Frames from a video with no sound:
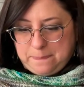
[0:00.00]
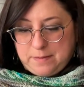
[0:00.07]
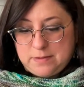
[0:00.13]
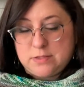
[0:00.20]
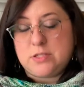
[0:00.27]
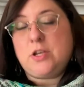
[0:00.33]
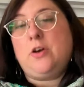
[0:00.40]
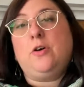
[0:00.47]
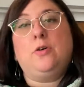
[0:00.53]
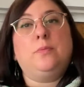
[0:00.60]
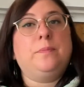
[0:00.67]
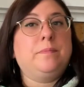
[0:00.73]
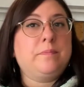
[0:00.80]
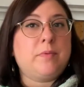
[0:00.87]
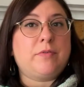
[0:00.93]

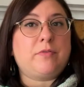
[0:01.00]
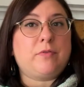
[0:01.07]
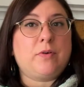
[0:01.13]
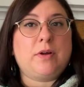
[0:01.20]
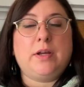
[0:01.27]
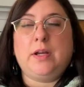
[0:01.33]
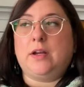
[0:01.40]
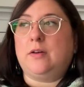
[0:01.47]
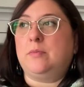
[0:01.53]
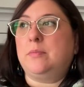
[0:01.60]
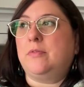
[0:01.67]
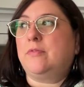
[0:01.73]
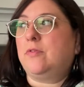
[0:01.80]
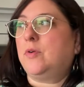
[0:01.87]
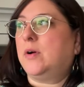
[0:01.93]
So before
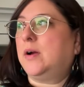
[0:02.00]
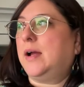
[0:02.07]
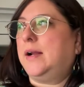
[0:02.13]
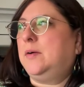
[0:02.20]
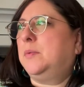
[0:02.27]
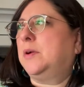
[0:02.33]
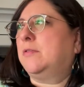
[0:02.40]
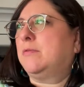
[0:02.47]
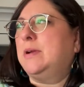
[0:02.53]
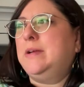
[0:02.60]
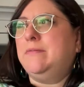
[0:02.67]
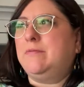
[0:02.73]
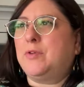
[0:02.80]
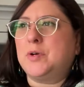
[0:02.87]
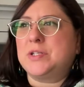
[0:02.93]
I don't want to
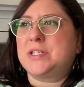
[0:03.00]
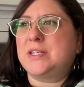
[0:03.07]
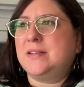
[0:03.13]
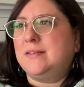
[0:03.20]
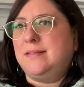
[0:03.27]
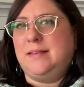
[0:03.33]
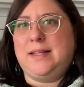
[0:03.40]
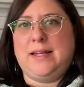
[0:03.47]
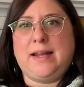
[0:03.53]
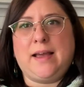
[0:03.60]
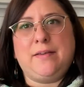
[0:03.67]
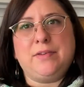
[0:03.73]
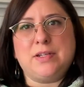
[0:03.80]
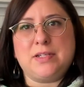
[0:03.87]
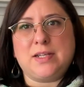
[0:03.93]
reinforce it and then
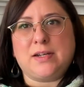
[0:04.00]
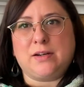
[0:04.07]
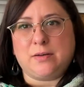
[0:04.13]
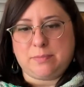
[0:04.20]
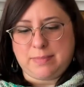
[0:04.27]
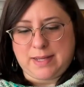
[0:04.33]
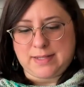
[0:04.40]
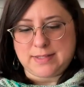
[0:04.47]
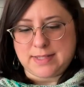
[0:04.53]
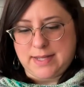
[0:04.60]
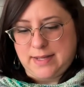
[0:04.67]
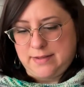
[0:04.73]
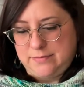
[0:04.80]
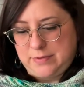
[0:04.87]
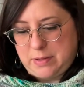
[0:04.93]
have it tear past
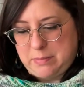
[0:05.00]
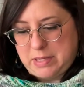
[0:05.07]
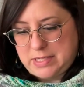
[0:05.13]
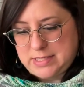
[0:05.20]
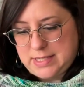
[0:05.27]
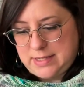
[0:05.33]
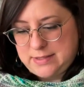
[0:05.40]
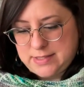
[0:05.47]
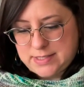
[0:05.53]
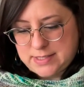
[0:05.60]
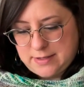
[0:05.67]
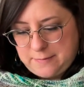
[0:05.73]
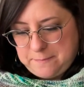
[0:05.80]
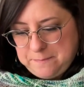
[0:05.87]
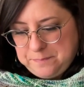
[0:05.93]
that, if that makes sense.
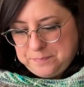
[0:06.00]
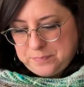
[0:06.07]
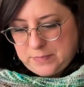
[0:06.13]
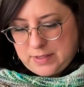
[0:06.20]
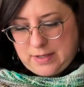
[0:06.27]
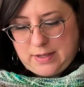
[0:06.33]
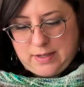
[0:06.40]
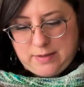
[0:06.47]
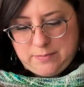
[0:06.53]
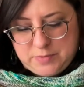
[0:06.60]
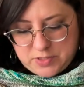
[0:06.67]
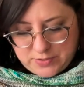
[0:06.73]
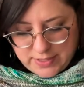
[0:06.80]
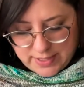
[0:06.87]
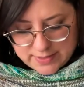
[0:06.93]

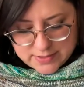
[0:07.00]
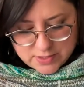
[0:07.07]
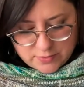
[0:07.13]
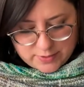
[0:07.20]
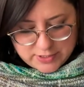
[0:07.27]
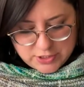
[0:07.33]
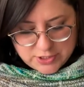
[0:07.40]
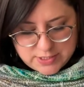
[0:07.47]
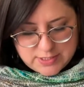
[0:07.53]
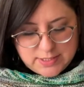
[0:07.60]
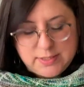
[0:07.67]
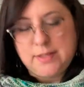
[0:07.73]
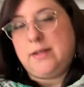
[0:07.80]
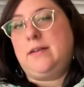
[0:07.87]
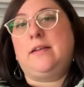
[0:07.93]
So yeah, so I just
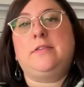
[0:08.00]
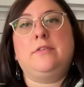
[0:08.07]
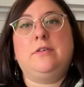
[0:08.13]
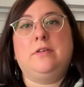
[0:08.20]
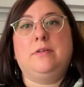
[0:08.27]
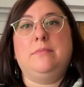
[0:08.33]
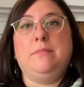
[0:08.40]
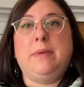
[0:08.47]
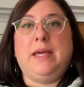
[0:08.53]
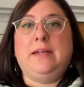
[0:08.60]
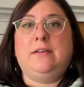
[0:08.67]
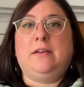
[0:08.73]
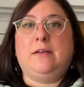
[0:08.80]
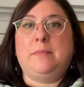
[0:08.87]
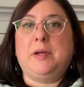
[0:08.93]
did another mend
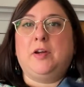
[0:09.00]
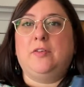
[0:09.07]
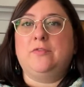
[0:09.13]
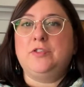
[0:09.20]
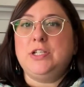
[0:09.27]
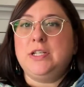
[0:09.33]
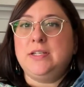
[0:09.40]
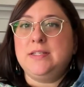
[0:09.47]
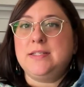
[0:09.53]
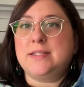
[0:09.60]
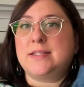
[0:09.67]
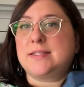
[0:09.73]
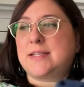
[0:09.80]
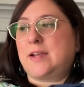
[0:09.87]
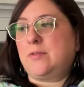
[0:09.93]
on a pair of jeans
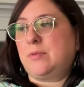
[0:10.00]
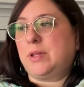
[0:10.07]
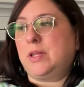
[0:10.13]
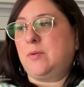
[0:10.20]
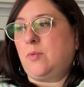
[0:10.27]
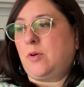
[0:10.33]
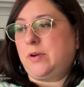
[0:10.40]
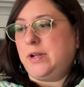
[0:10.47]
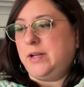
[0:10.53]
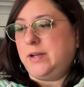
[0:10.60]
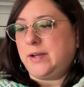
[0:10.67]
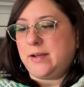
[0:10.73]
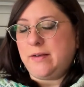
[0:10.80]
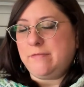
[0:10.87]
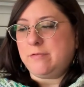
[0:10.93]
that's like really worn in
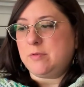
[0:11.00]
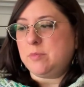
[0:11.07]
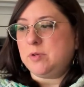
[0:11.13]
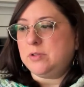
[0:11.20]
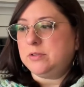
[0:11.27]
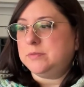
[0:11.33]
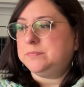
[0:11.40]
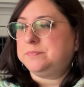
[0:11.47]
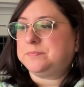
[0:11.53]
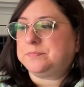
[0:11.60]
and comfortable.